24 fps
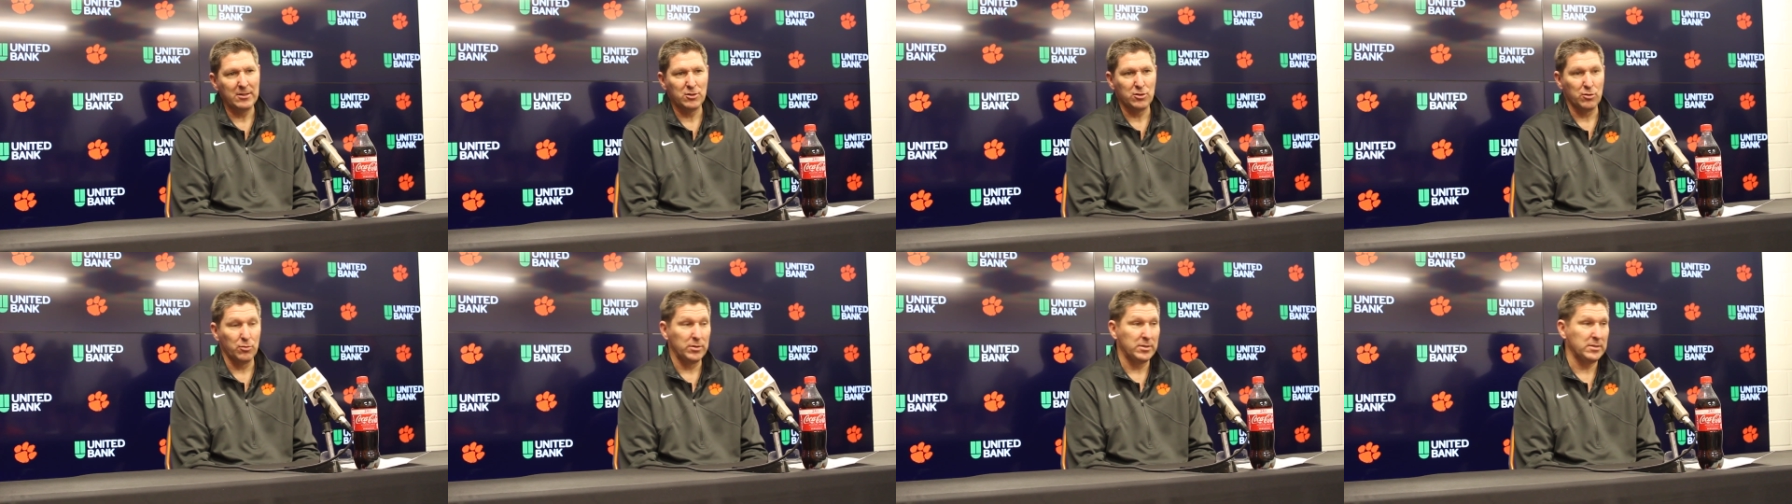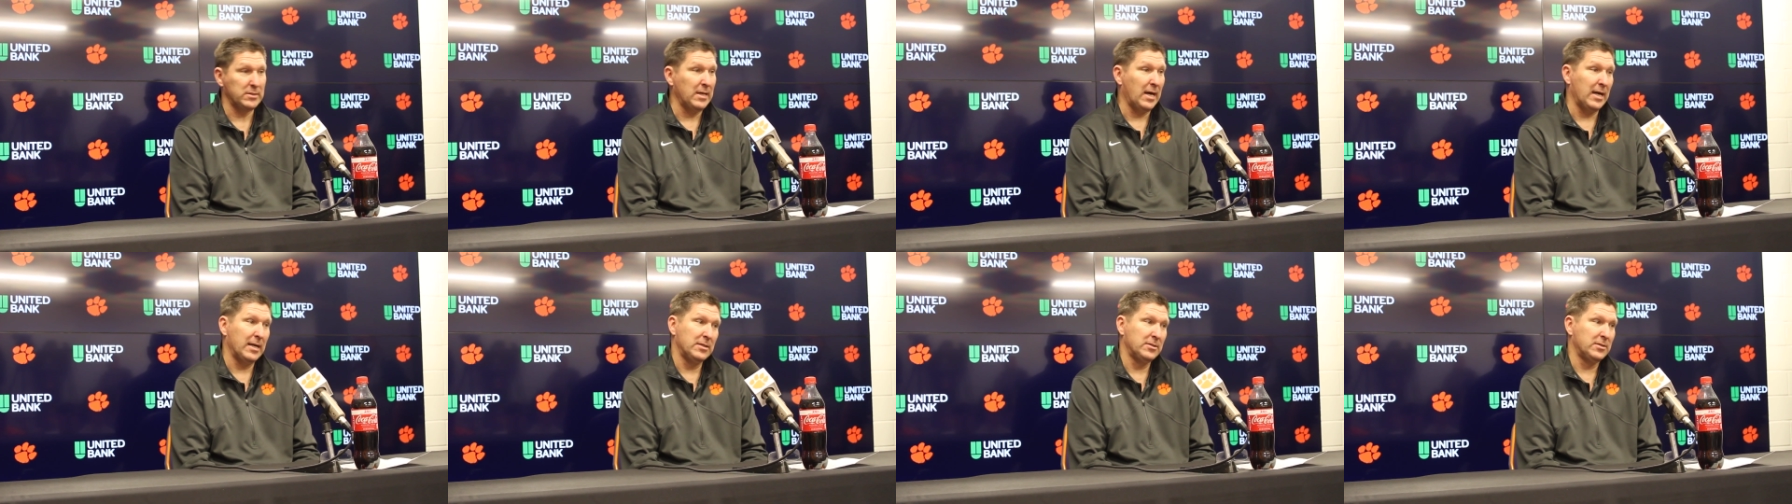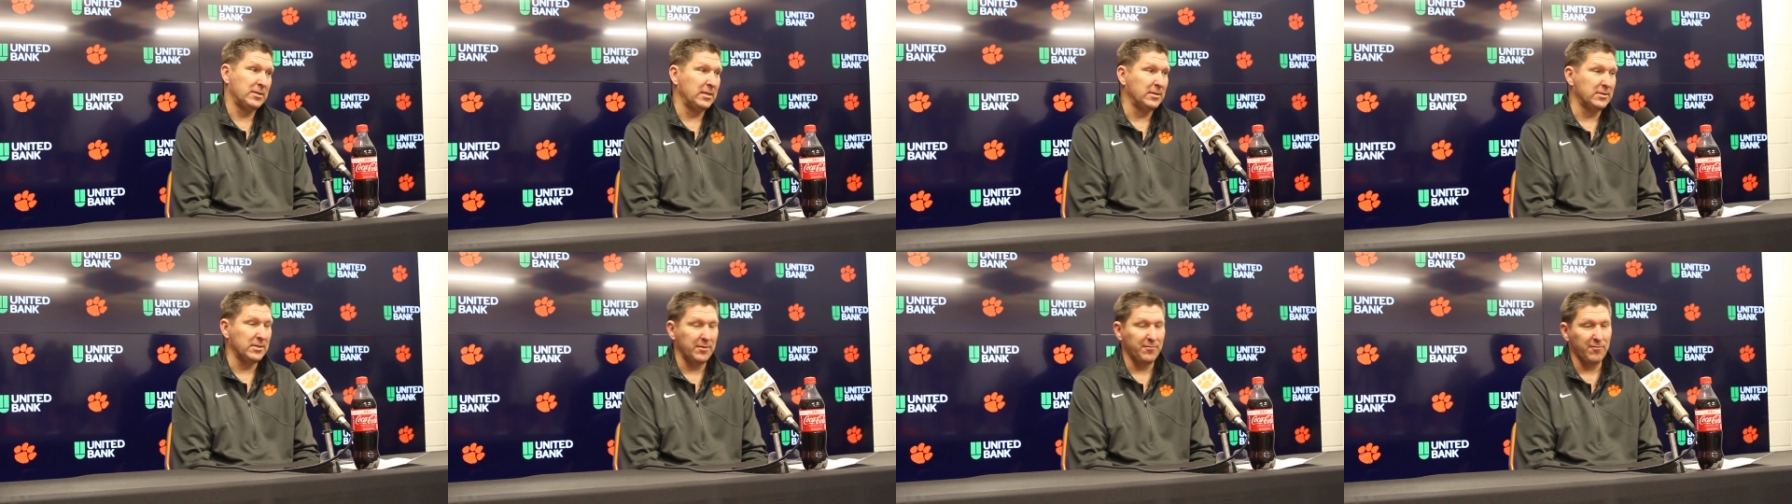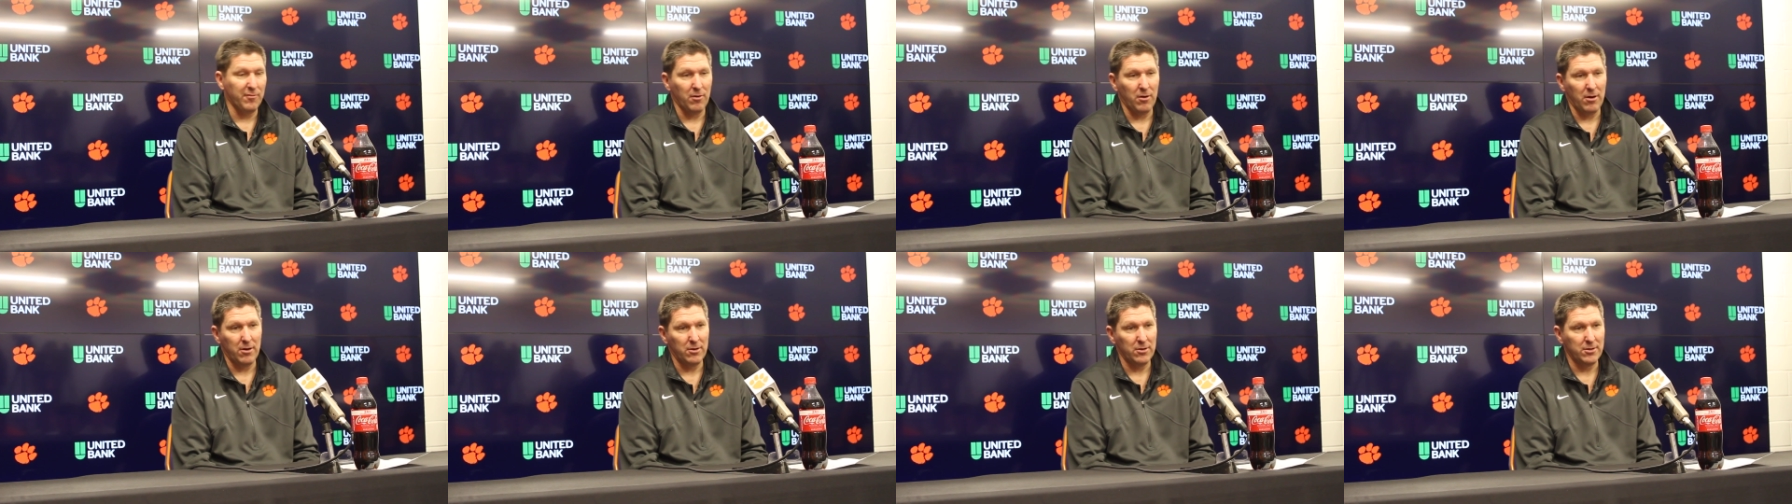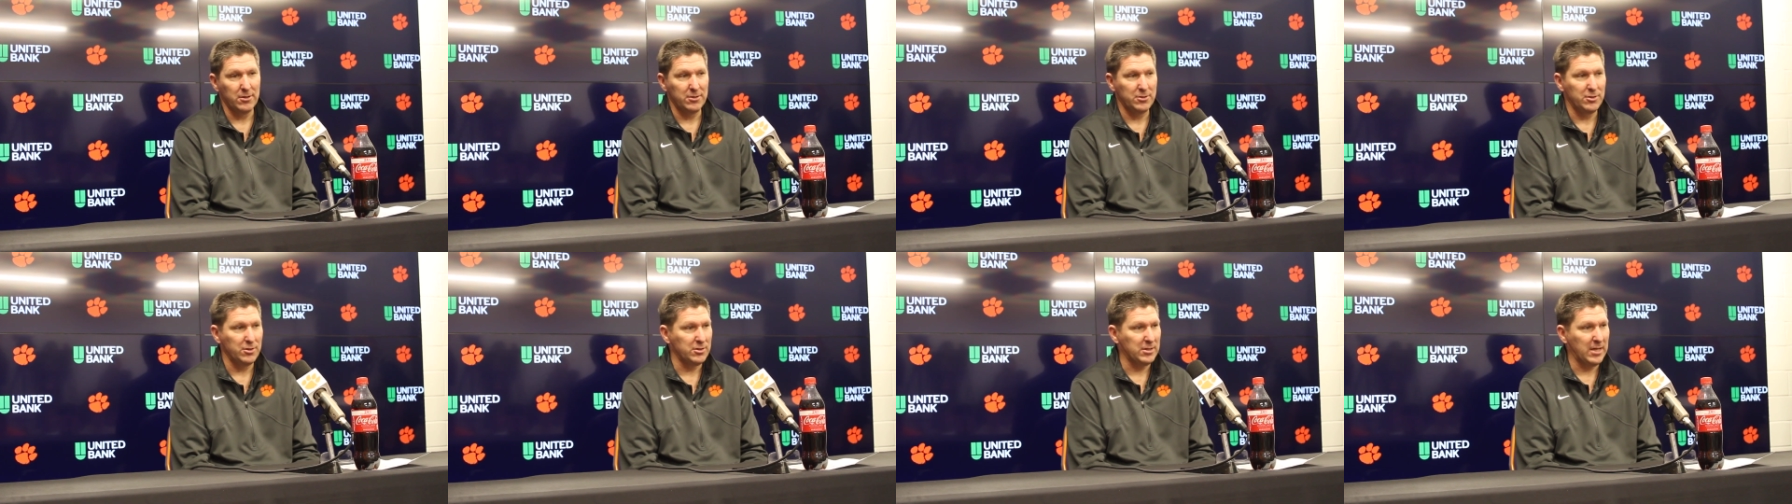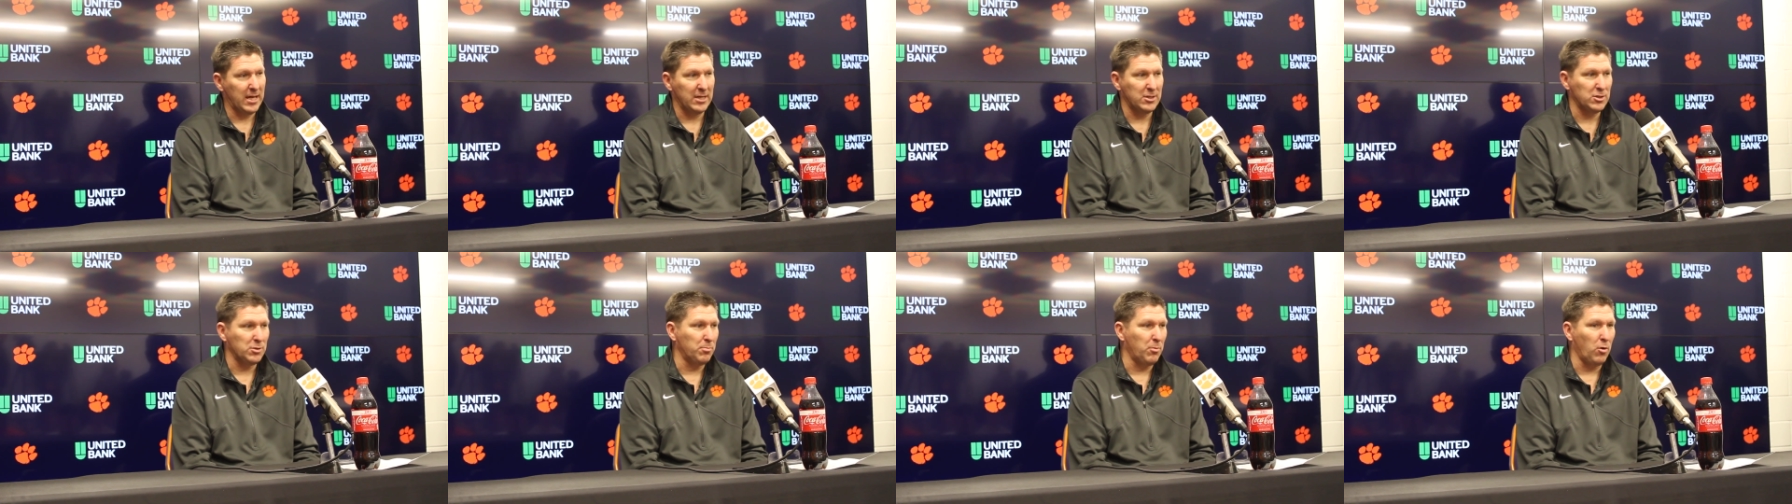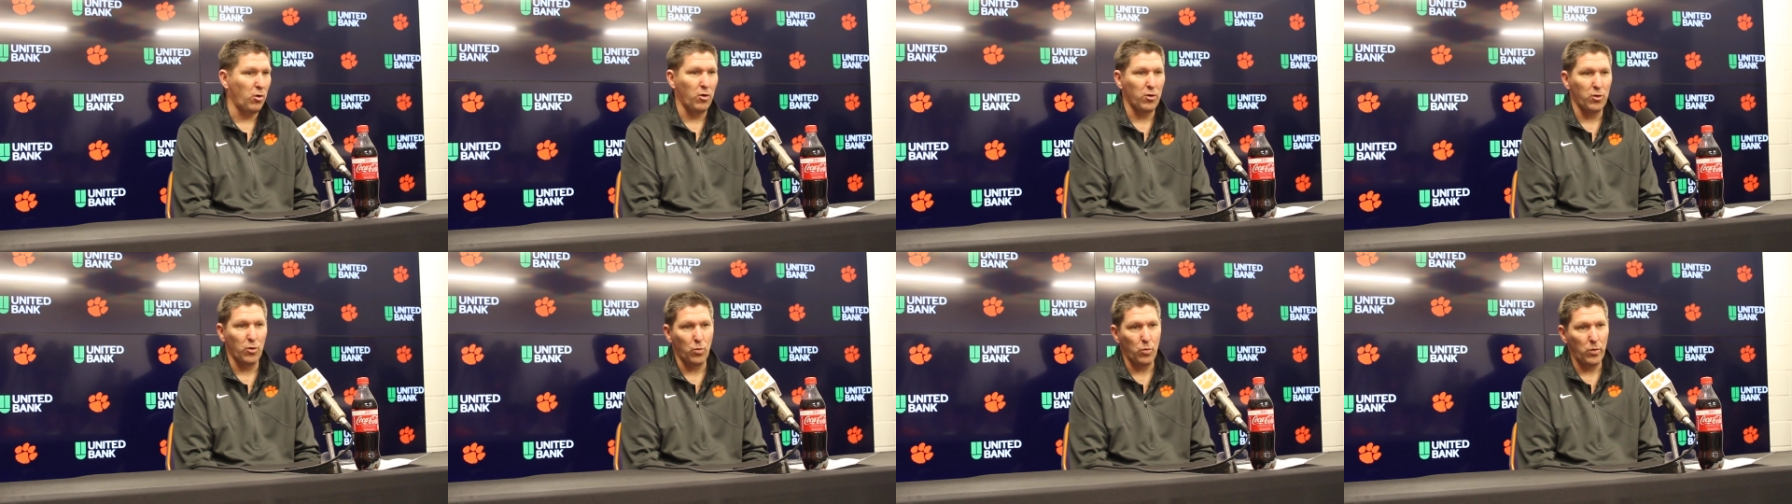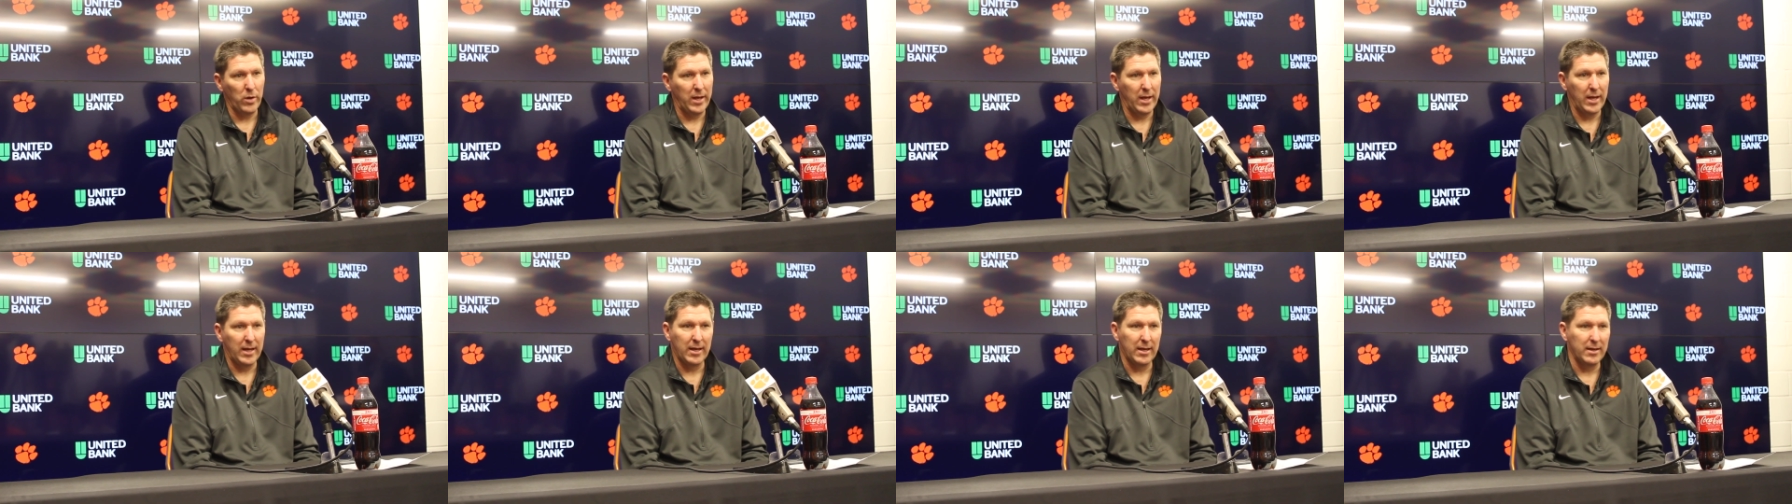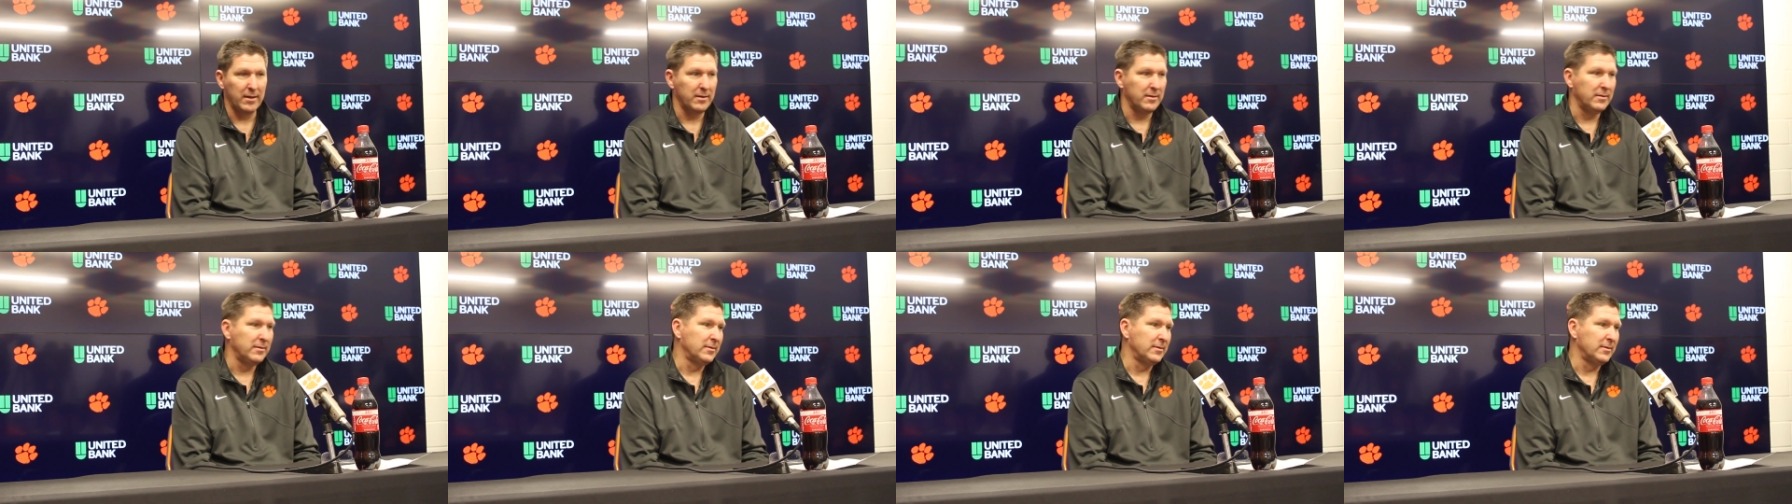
So it's not as easy for Hunter to just catch a ball on a wing and